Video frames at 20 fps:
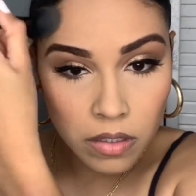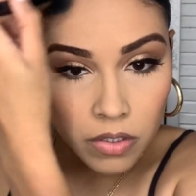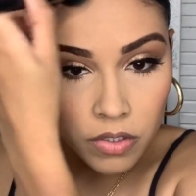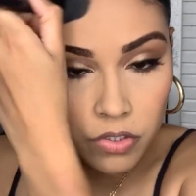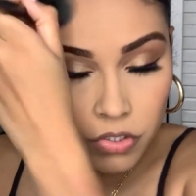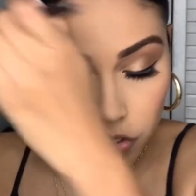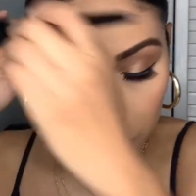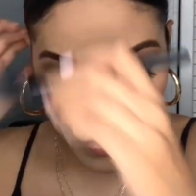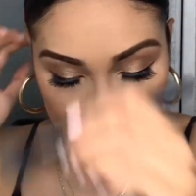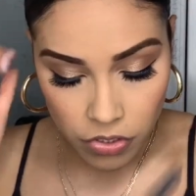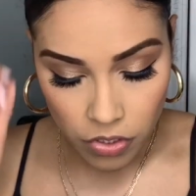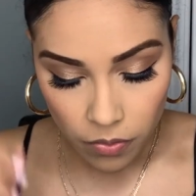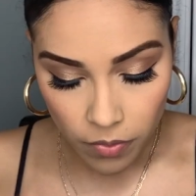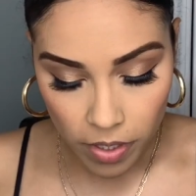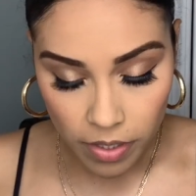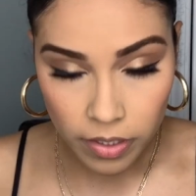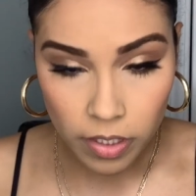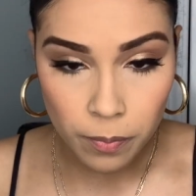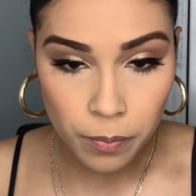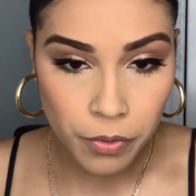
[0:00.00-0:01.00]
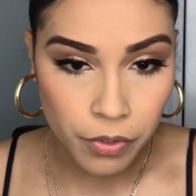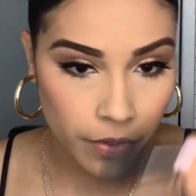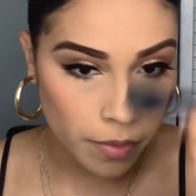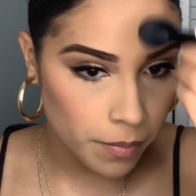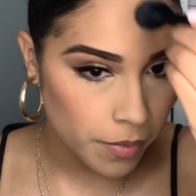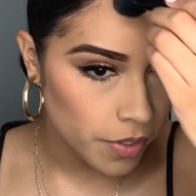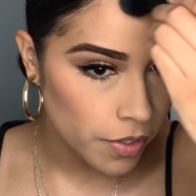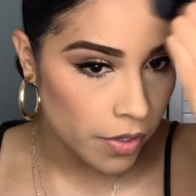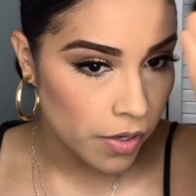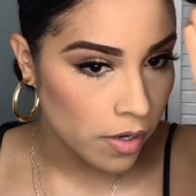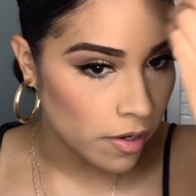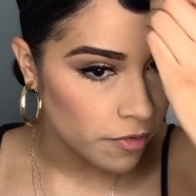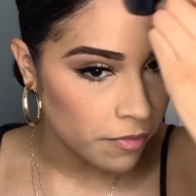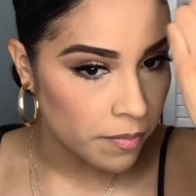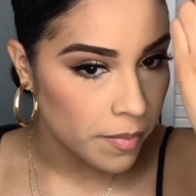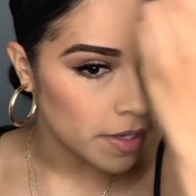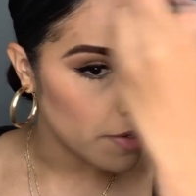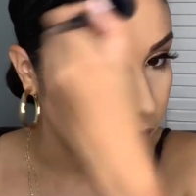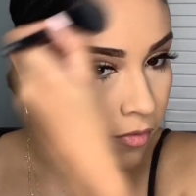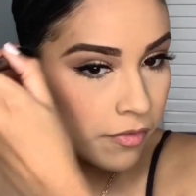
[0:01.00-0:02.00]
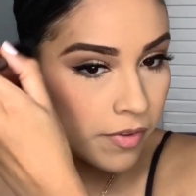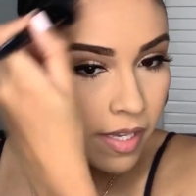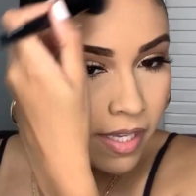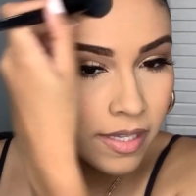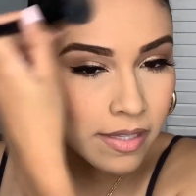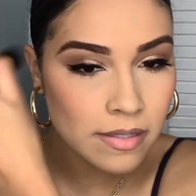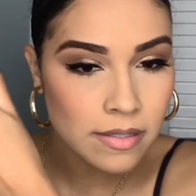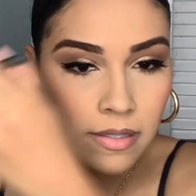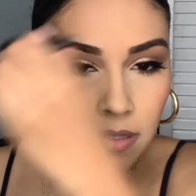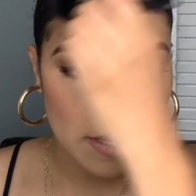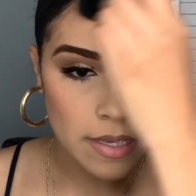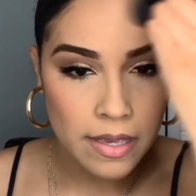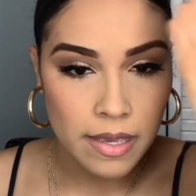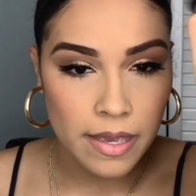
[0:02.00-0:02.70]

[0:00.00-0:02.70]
Just around the perimeter of my face.